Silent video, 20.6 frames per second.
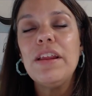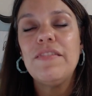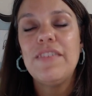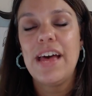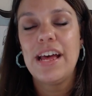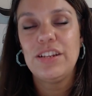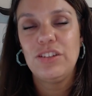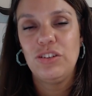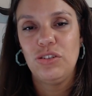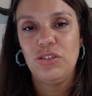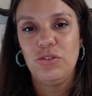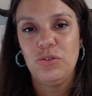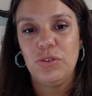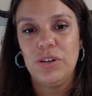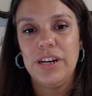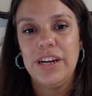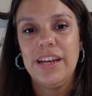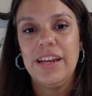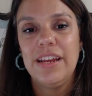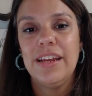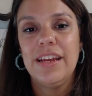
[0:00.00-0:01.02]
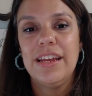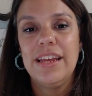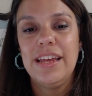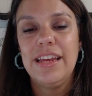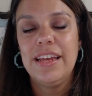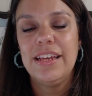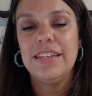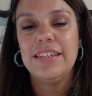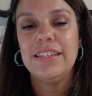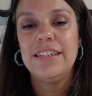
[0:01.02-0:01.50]
of that story
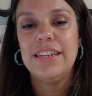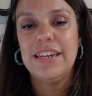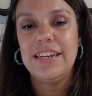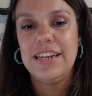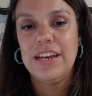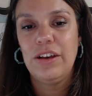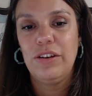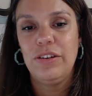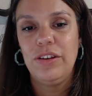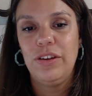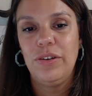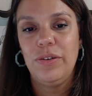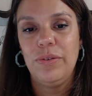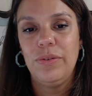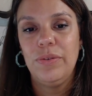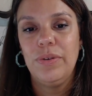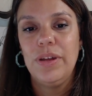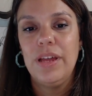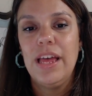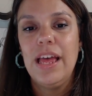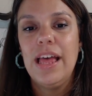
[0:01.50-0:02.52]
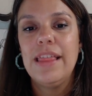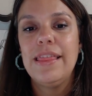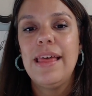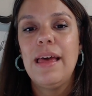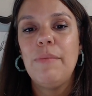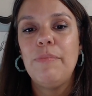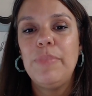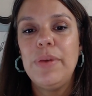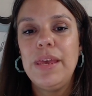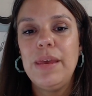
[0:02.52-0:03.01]
is to tell you
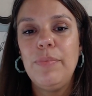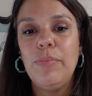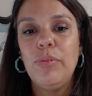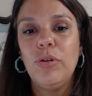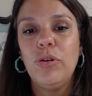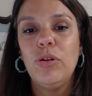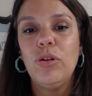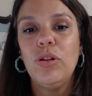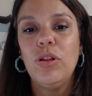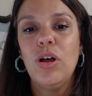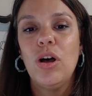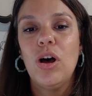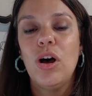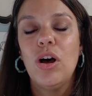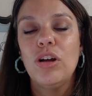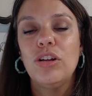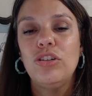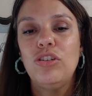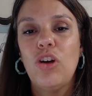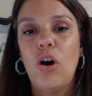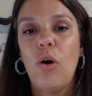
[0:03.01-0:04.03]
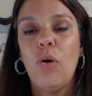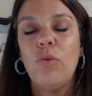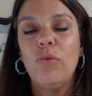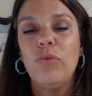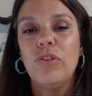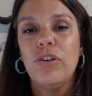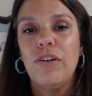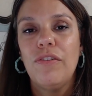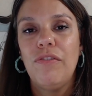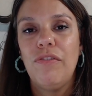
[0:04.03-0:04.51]
that people
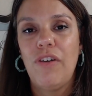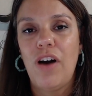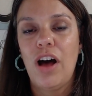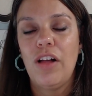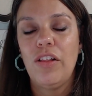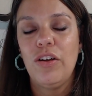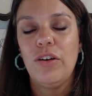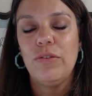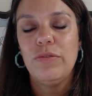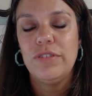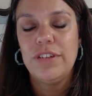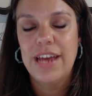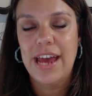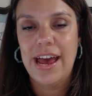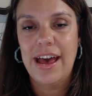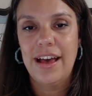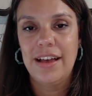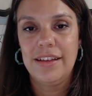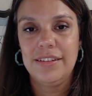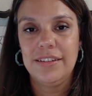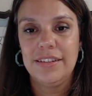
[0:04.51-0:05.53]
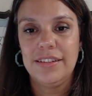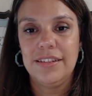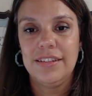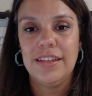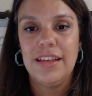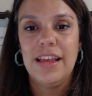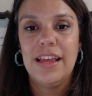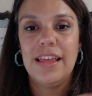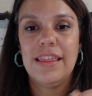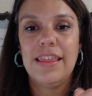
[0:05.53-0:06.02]
don't follow tasks,
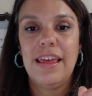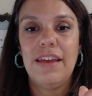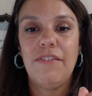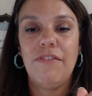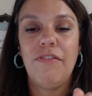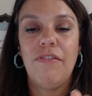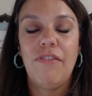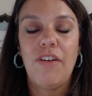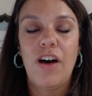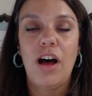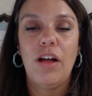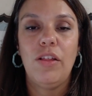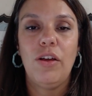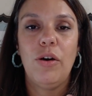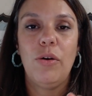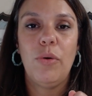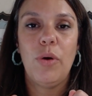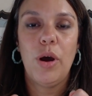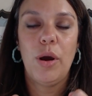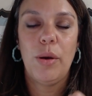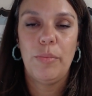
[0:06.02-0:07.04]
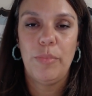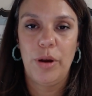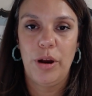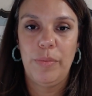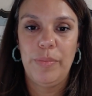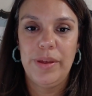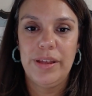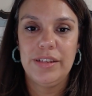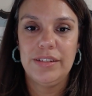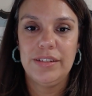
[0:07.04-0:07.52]
they follow
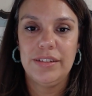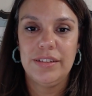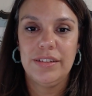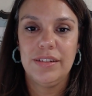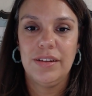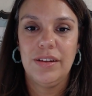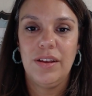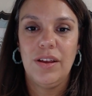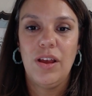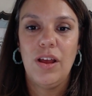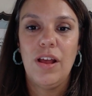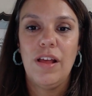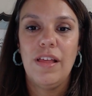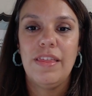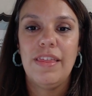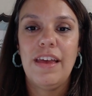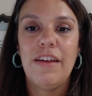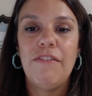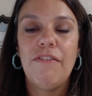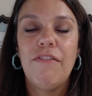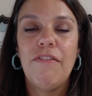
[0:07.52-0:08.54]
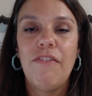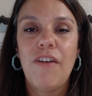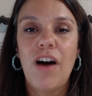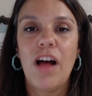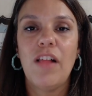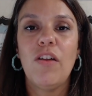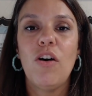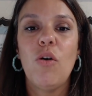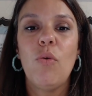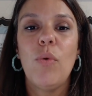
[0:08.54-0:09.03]
purpose. They
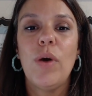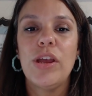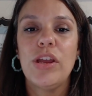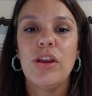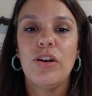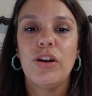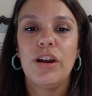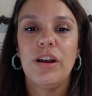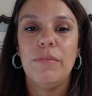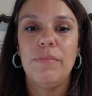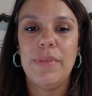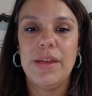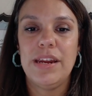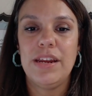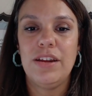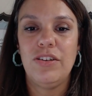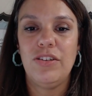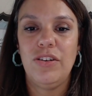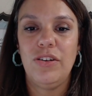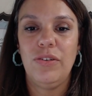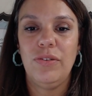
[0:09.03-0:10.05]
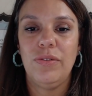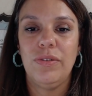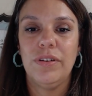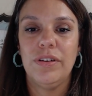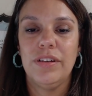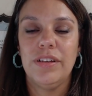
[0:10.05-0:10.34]
follow what you're committed to.